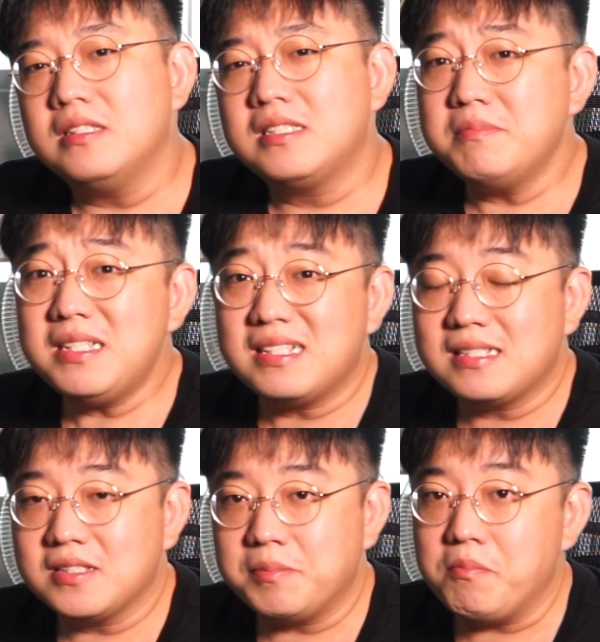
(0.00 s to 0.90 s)
something that
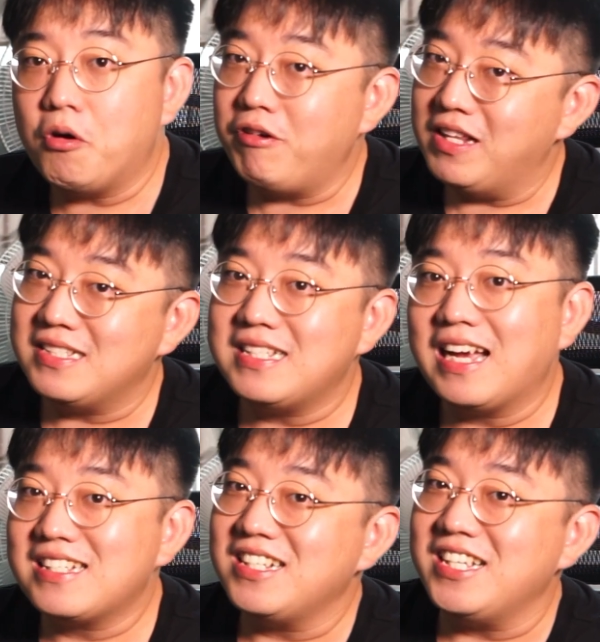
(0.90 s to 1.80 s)
sounds a bit more realistic
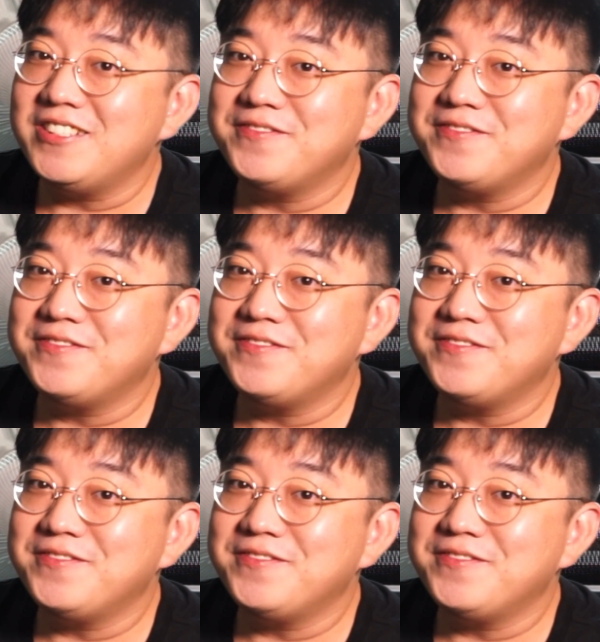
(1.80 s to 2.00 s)
actually.